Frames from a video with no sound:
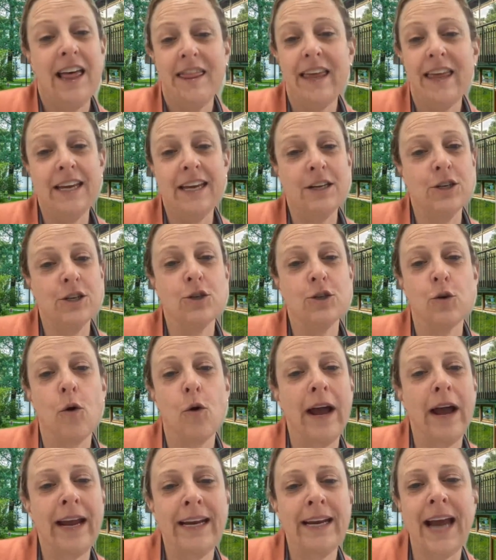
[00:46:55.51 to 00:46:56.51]
They can
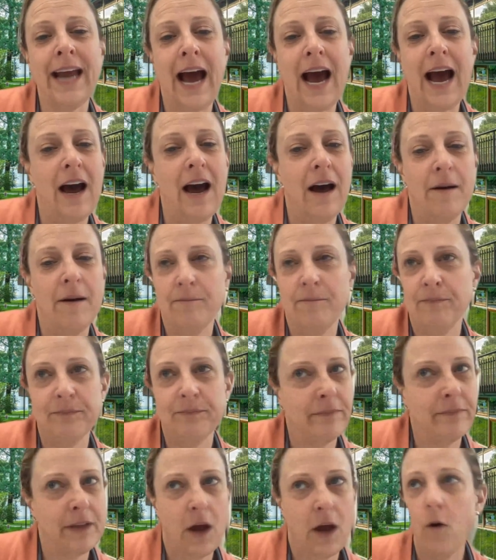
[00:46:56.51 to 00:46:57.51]
join
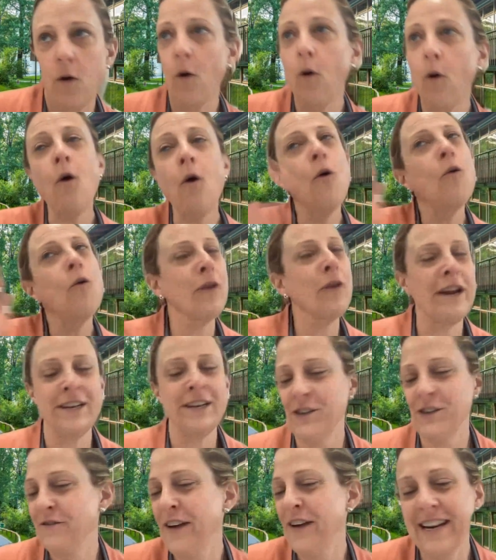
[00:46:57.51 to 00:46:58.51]
a whole
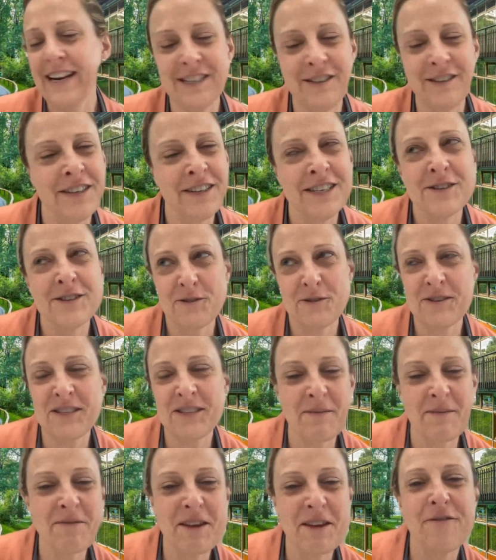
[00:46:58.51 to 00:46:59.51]
range of activities. There's
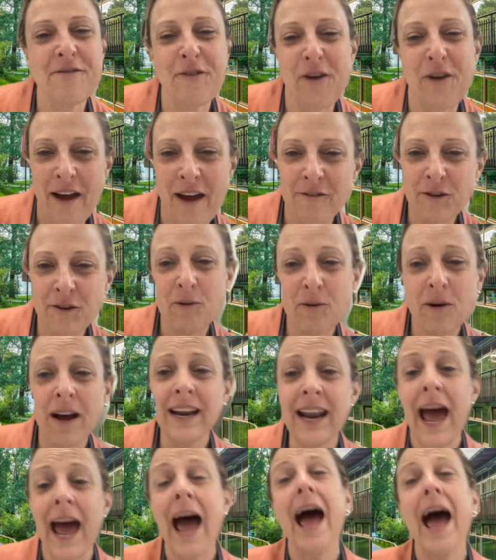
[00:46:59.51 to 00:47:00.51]
something for
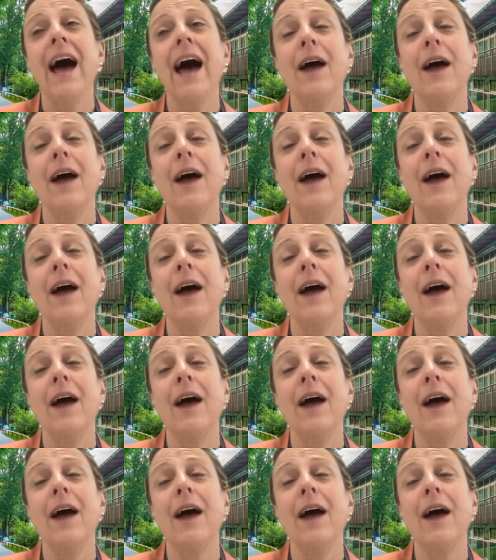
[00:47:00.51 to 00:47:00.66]
everyone.